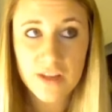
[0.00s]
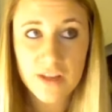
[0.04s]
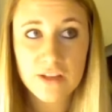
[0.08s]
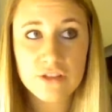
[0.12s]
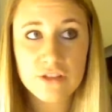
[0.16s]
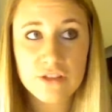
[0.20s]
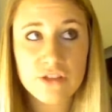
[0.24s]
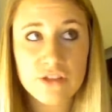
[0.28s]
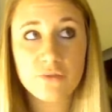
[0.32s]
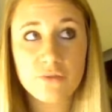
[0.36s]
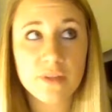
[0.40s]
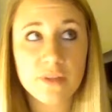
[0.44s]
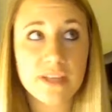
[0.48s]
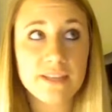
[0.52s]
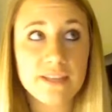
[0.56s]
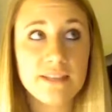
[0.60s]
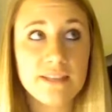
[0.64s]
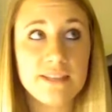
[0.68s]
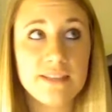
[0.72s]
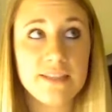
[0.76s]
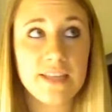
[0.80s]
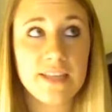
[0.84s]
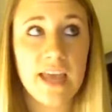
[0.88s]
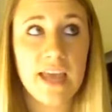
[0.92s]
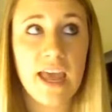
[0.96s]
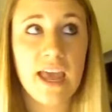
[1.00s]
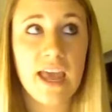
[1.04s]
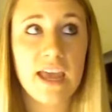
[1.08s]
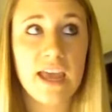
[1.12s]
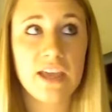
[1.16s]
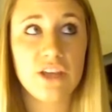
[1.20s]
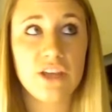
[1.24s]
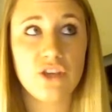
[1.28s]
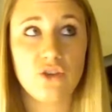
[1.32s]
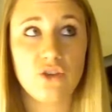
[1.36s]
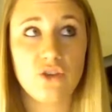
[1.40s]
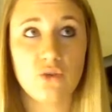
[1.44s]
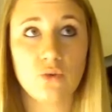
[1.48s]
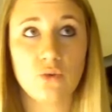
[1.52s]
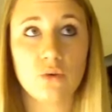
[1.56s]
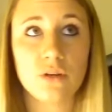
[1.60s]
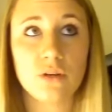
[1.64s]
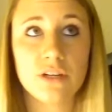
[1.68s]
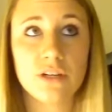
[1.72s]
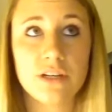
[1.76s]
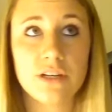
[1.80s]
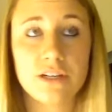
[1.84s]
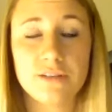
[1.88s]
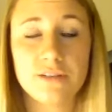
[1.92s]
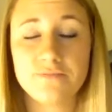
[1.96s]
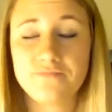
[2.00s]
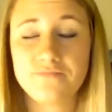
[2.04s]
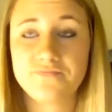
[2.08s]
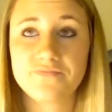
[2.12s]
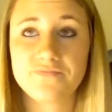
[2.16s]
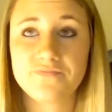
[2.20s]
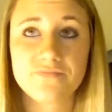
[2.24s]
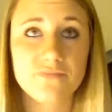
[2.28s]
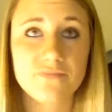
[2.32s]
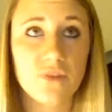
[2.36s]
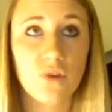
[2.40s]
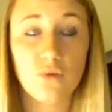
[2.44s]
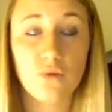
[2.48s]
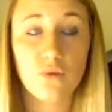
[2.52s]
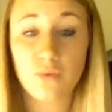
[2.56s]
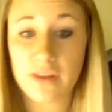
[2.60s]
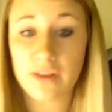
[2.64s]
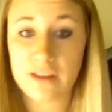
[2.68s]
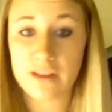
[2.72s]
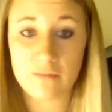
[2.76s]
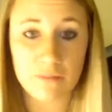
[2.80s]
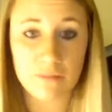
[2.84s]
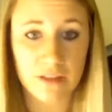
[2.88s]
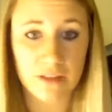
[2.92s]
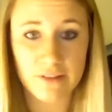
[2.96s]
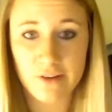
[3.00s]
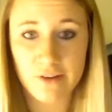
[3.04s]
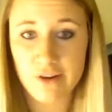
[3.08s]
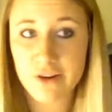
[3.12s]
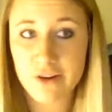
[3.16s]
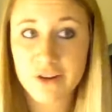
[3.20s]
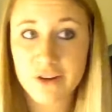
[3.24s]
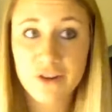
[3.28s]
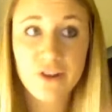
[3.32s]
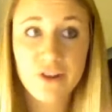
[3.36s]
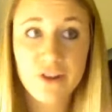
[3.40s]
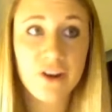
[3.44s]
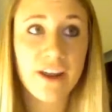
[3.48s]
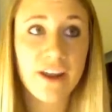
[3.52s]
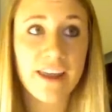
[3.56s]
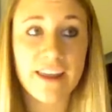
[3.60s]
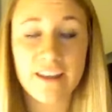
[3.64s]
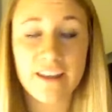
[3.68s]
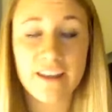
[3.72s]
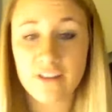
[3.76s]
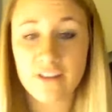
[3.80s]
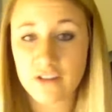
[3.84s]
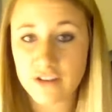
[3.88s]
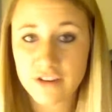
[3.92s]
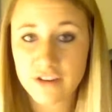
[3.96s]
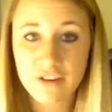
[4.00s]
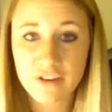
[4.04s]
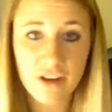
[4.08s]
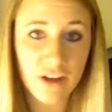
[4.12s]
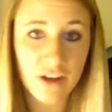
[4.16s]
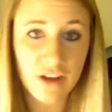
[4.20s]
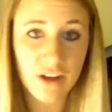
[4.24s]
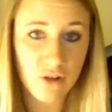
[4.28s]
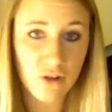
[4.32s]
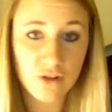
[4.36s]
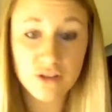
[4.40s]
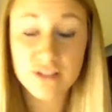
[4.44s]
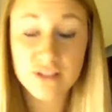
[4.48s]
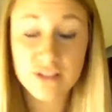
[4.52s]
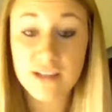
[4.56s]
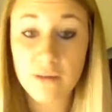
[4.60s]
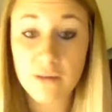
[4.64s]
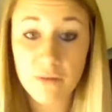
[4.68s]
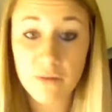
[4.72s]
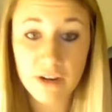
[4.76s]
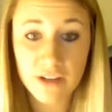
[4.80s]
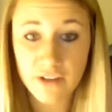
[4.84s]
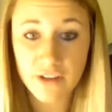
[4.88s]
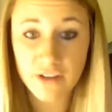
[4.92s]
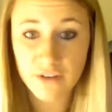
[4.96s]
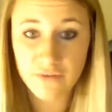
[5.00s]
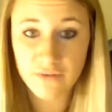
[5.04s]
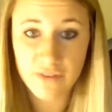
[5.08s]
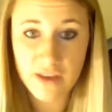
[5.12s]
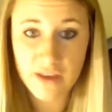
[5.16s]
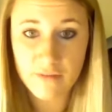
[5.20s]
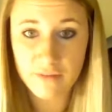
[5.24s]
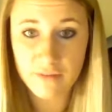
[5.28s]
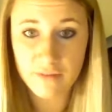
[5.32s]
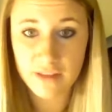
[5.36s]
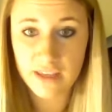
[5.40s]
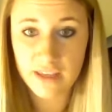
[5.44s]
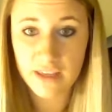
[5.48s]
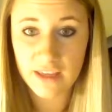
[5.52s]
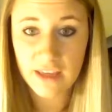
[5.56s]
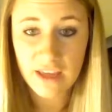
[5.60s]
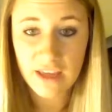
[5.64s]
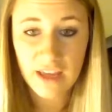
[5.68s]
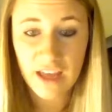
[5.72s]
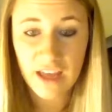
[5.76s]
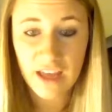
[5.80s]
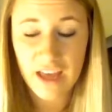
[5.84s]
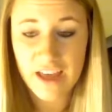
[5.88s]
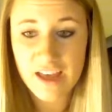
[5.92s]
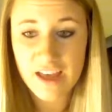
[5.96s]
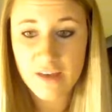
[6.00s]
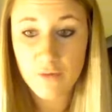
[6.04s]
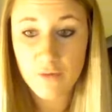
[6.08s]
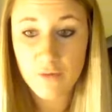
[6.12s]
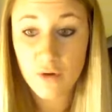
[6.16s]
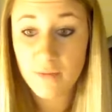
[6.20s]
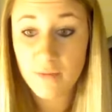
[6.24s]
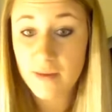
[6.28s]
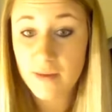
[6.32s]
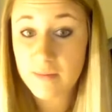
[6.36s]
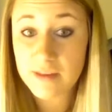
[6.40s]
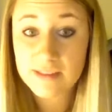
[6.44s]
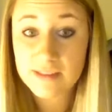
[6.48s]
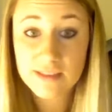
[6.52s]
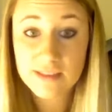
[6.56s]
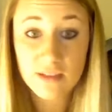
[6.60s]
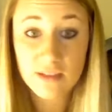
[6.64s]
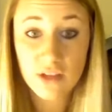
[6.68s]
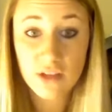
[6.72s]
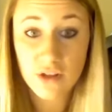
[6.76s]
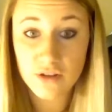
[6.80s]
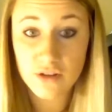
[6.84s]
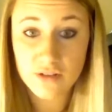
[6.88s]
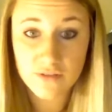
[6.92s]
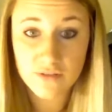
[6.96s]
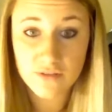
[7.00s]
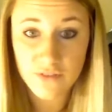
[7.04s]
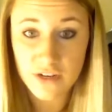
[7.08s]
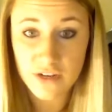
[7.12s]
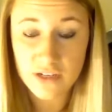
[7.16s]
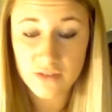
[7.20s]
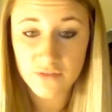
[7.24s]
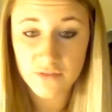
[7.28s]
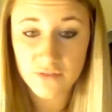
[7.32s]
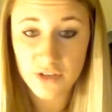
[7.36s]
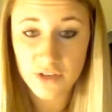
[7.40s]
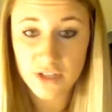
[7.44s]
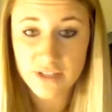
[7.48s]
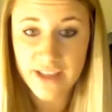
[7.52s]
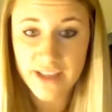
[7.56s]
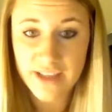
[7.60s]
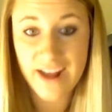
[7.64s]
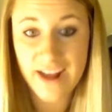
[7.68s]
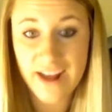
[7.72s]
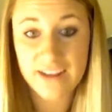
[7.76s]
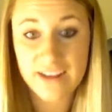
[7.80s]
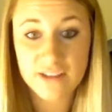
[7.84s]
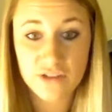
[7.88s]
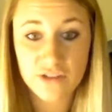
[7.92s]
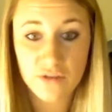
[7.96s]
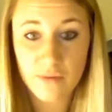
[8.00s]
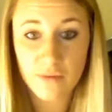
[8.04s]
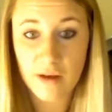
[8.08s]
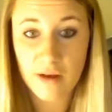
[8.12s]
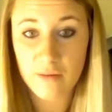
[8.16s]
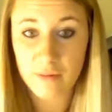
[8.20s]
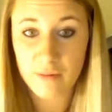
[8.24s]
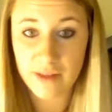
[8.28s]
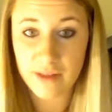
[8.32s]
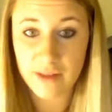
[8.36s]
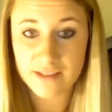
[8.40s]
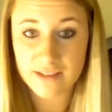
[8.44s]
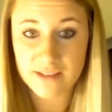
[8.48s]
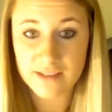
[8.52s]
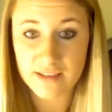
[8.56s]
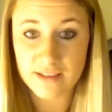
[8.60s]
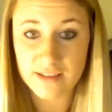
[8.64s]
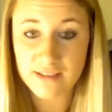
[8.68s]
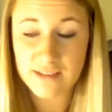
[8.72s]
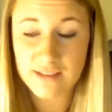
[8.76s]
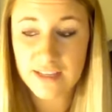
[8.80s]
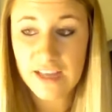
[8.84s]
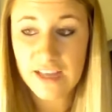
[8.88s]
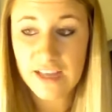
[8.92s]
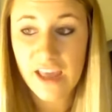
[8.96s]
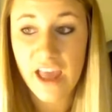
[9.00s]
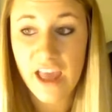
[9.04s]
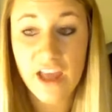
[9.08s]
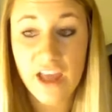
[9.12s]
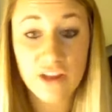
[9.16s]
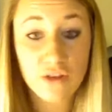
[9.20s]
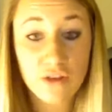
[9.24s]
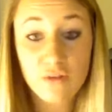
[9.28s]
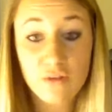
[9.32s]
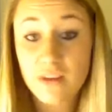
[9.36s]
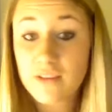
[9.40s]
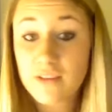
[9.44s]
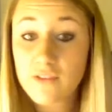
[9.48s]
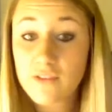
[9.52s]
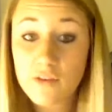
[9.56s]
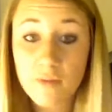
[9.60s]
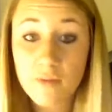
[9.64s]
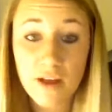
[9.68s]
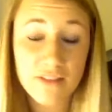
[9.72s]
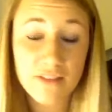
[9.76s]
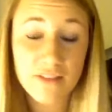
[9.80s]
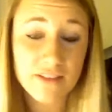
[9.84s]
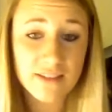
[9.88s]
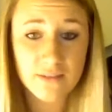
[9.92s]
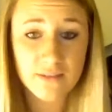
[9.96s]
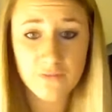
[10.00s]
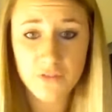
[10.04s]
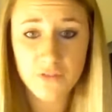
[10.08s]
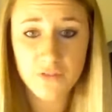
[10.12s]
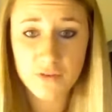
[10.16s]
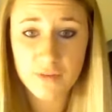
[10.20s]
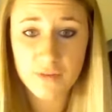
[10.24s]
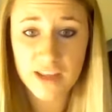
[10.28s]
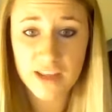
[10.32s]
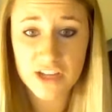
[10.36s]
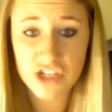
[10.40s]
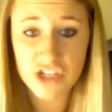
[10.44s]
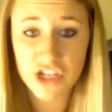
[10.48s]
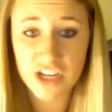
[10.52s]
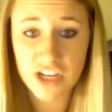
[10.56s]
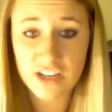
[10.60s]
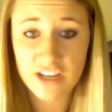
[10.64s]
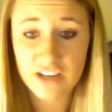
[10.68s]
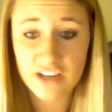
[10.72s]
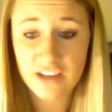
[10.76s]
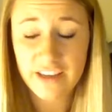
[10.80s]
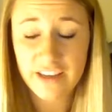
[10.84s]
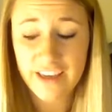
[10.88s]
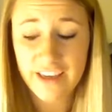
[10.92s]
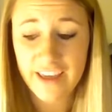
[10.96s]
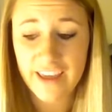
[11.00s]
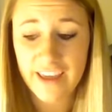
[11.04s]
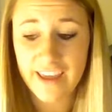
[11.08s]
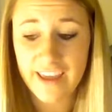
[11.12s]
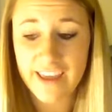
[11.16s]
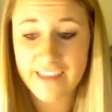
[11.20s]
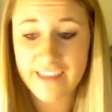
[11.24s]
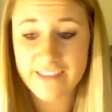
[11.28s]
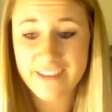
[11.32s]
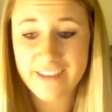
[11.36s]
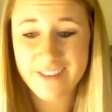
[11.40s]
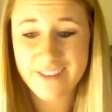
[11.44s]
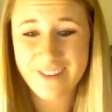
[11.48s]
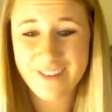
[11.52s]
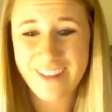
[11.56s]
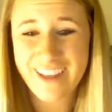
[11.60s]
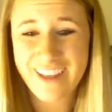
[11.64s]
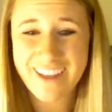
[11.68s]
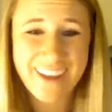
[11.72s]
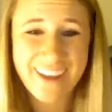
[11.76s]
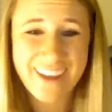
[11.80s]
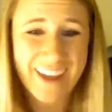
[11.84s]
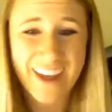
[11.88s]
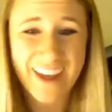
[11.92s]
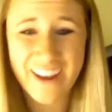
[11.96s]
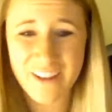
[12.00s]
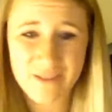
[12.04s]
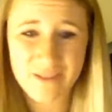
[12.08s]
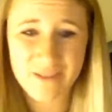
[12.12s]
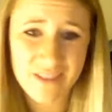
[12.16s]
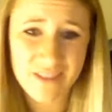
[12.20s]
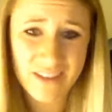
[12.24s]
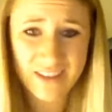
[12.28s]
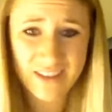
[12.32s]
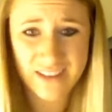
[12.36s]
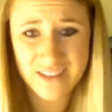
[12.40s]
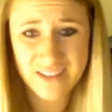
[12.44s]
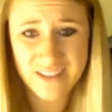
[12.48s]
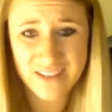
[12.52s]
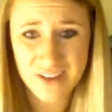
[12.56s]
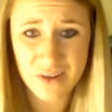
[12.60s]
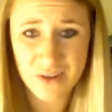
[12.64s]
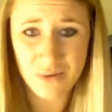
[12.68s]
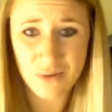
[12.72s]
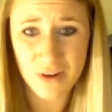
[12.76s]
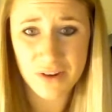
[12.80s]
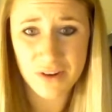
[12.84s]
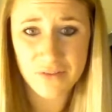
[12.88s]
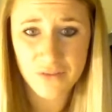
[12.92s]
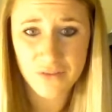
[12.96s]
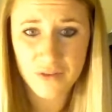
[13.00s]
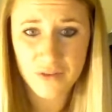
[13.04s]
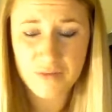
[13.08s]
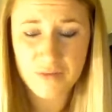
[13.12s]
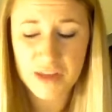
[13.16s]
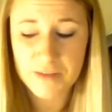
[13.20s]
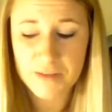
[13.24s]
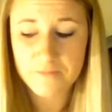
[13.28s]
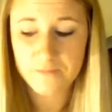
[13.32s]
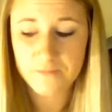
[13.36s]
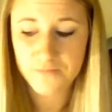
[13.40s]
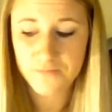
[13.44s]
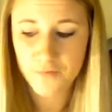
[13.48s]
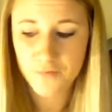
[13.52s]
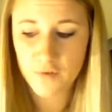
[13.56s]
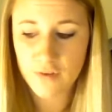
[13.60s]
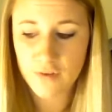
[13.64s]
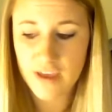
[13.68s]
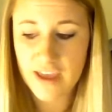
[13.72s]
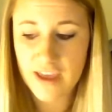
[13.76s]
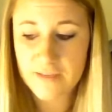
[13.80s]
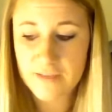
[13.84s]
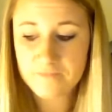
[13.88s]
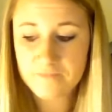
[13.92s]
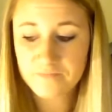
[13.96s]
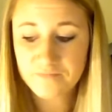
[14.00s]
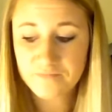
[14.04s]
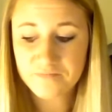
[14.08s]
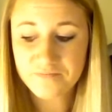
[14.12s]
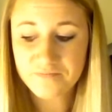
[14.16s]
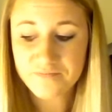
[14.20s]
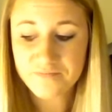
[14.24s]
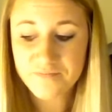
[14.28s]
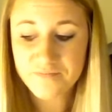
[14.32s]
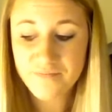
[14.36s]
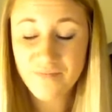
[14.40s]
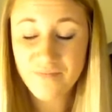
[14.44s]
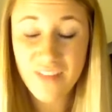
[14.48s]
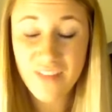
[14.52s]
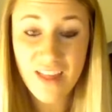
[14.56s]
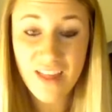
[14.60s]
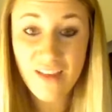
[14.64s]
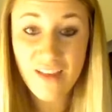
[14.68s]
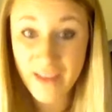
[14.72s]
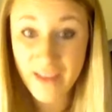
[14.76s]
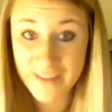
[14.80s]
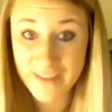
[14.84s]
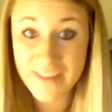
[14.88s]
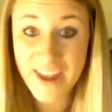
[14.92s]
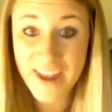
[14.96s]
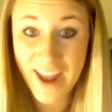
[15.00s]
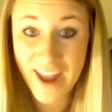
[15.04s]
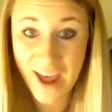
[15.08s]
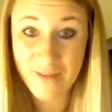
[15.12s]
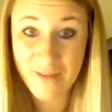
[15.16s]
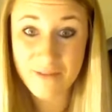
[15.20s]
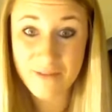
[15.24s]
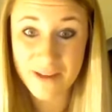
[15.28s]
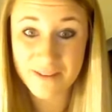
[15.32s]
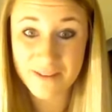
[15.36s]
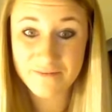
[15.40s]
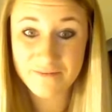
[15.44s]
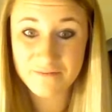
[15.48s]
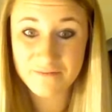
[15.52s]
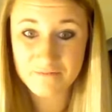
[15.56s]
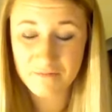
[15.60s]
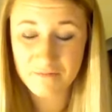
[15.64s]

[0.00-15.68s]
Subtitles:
So let's say your grandmother or your aunt or your uncle or someone in your family, or maybe it's a close friend of yours, asks you about Plexus, and you give them all this information, and then they're like, yeah, I don't think that's going to work for me. Okay, I've had that happen.